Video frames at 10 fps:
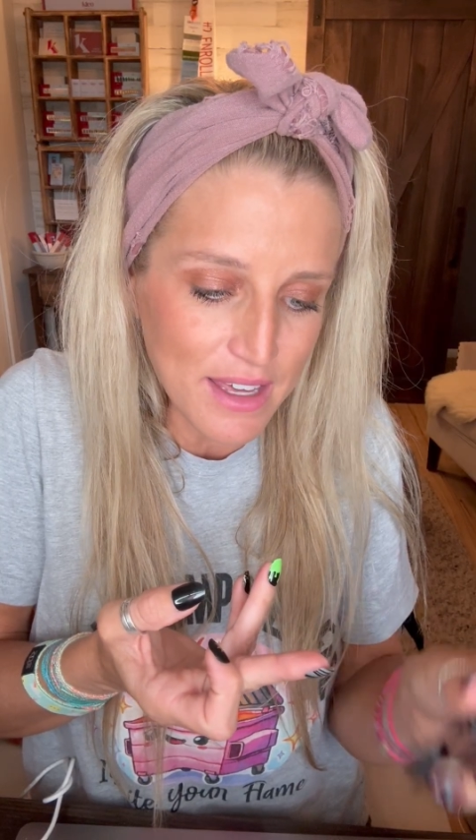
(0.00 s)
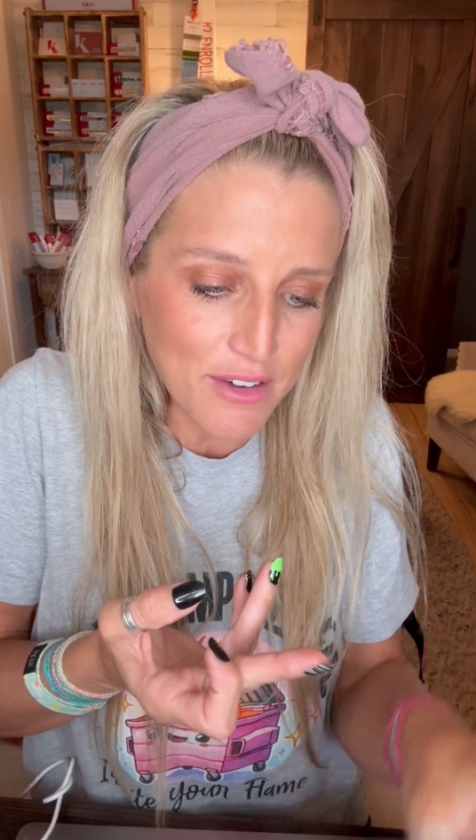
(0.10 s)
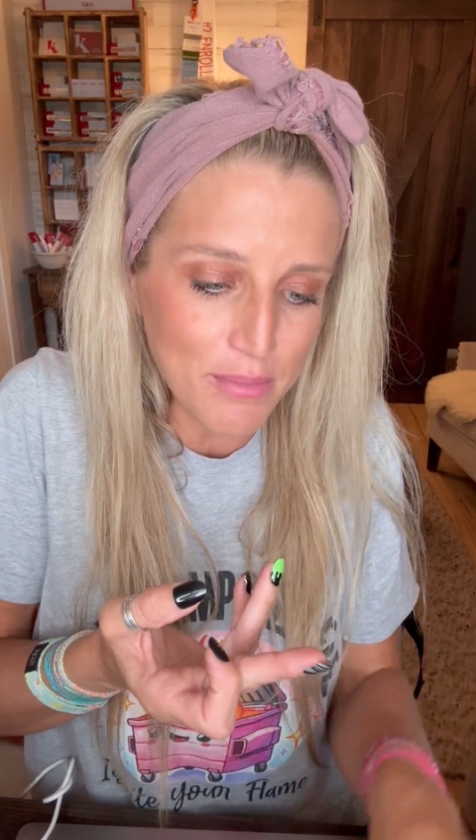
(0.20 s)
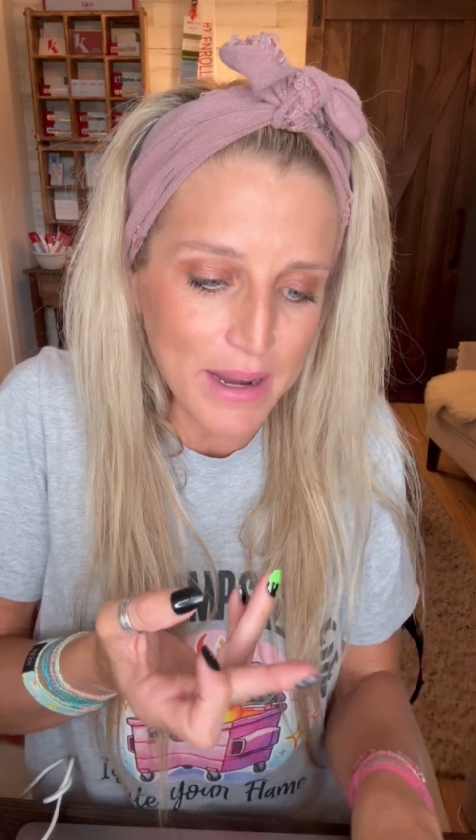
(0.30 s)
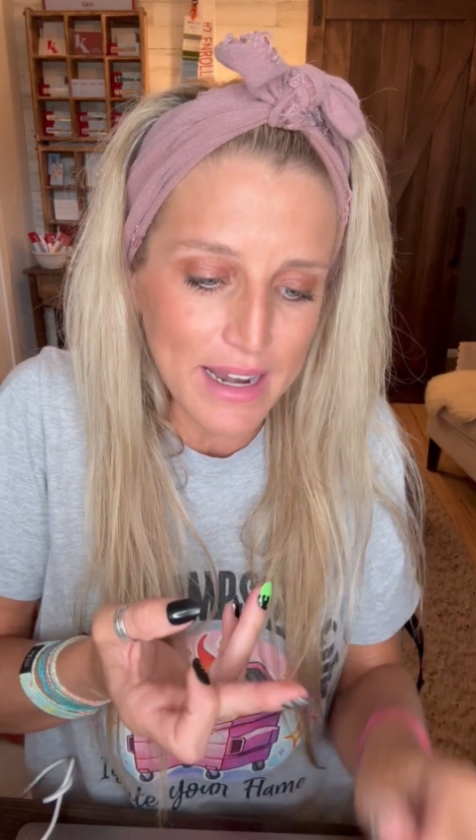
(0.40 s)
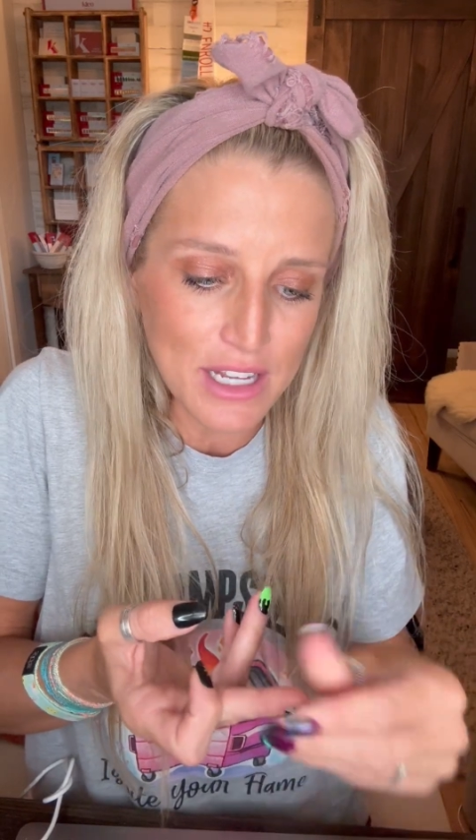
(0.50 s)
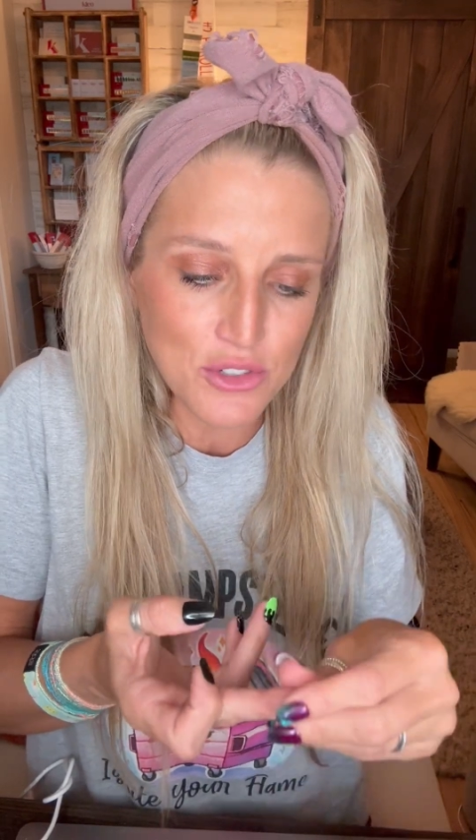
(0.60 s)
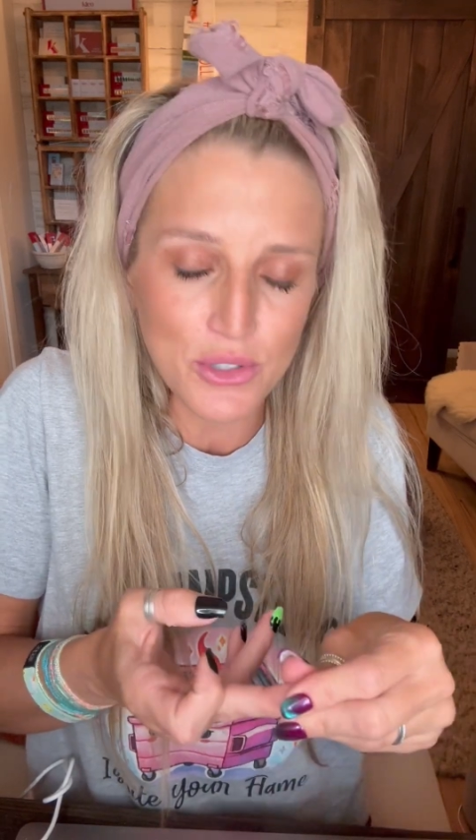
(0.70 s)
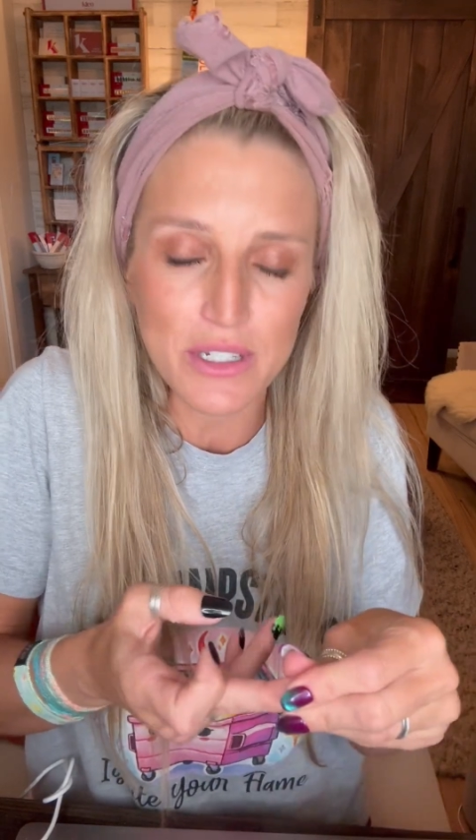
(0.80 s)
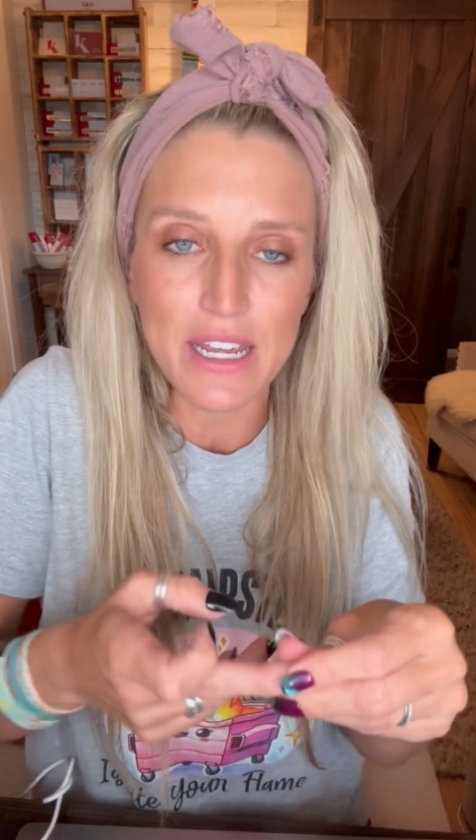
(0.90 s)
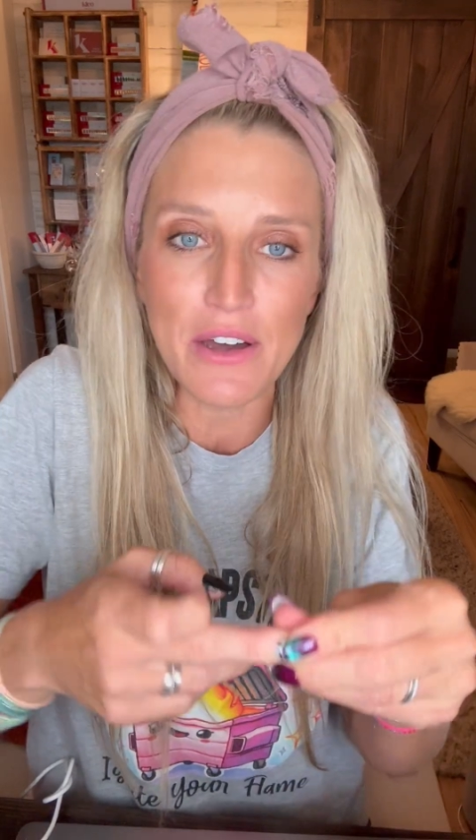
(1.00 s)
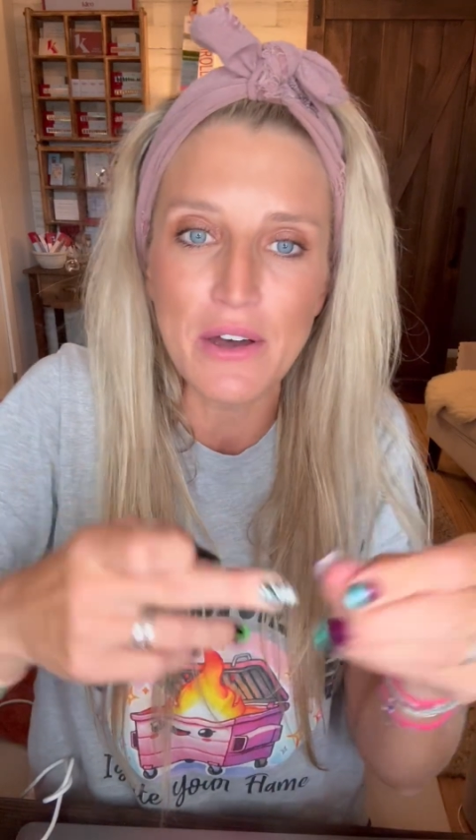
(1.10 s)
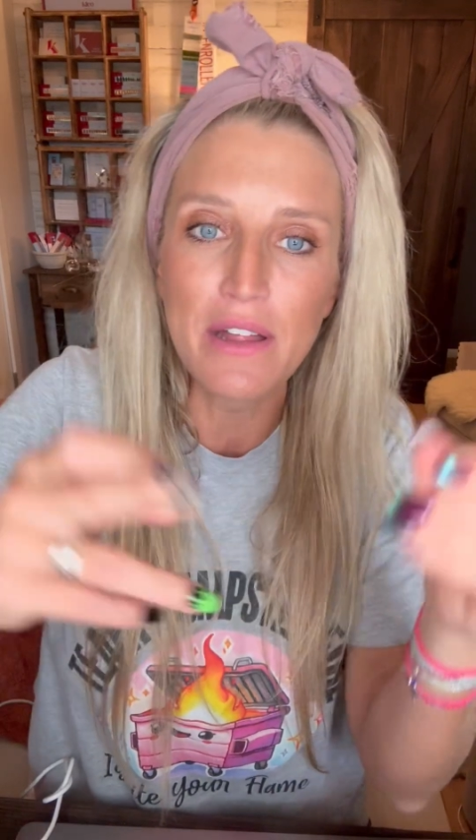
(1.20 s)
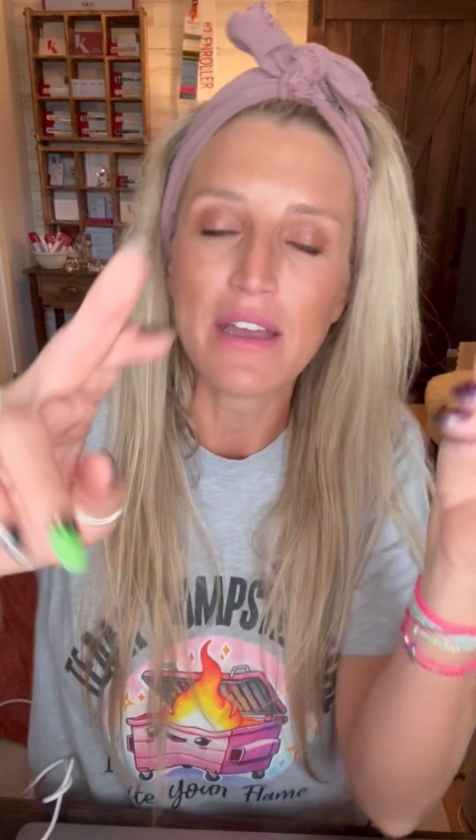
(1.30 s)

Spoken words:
of my natural nail.